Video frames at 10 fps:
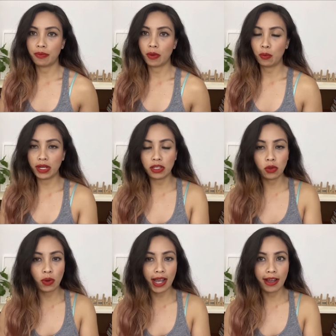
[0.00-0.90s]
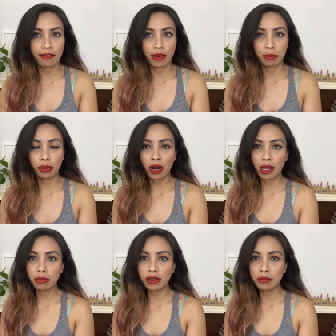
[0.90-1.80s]
when you have a
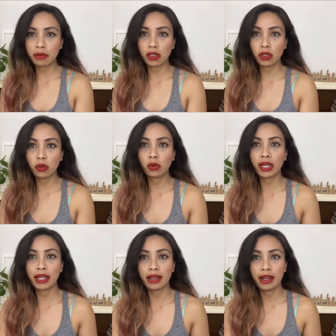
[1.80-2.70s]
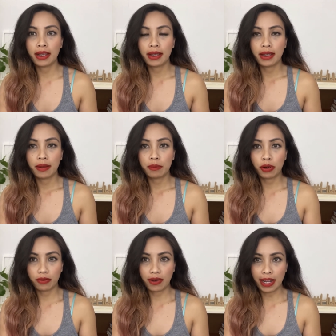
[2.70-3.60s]
problem, you can
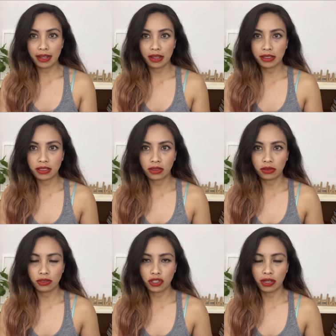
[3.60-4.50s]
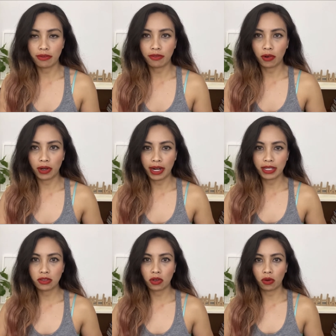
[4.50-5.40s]
provide the solution for it.
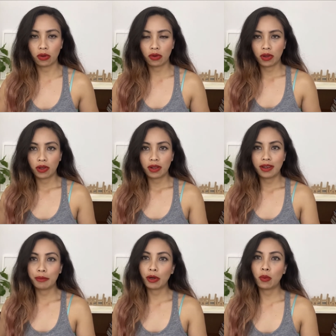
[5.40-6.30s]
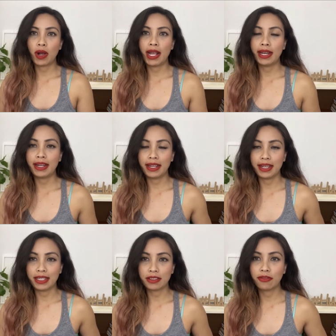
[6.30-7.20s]
So number one
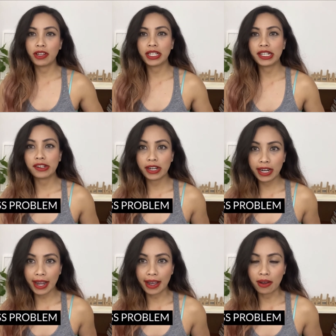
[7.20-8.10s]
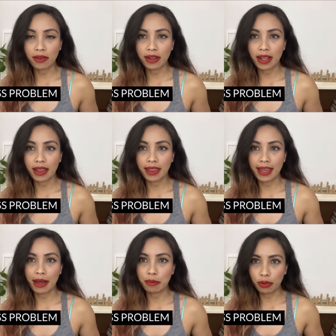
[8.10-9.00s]
is figuring out
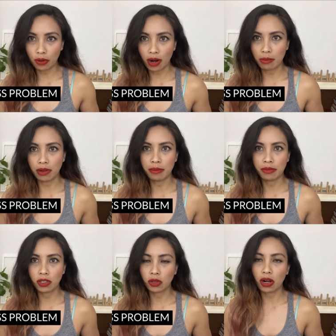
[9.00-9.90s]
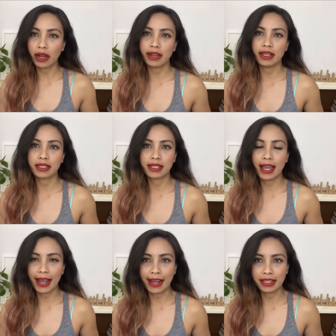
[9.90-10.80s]
that problem your audience
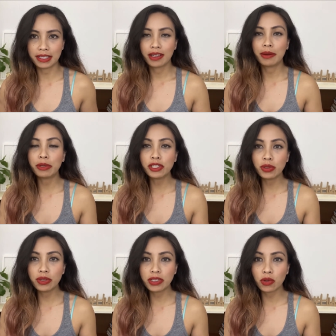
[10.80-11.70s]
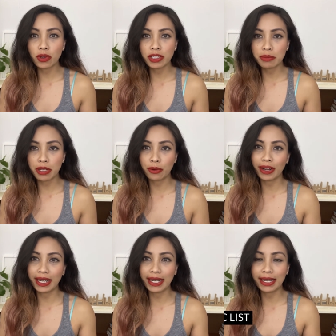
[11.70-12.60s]
has. Number two is going to be
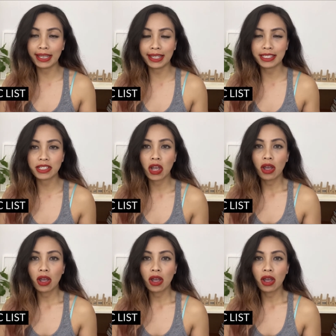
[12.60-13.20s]
creating a list